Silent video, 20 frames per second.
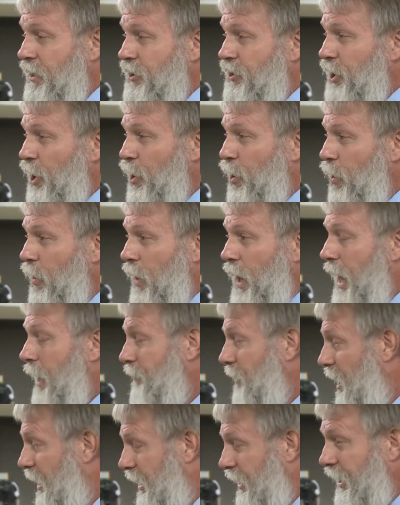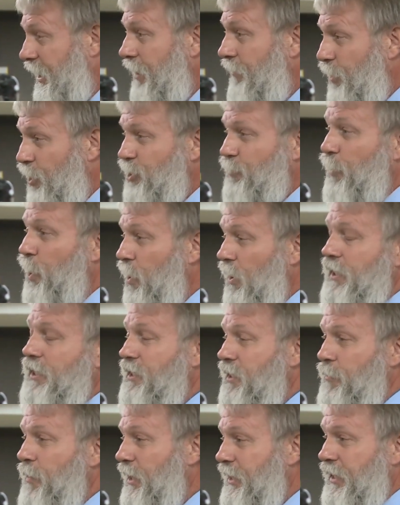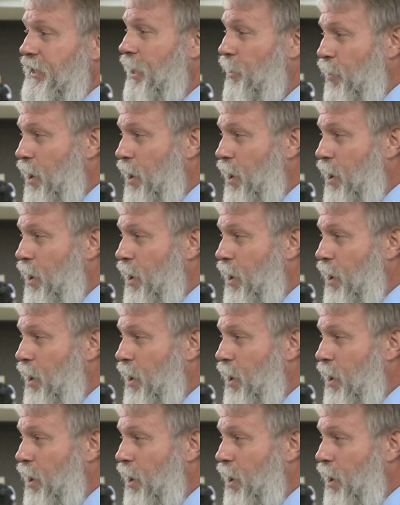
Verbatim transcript: So I'm not going to give those bullies the money they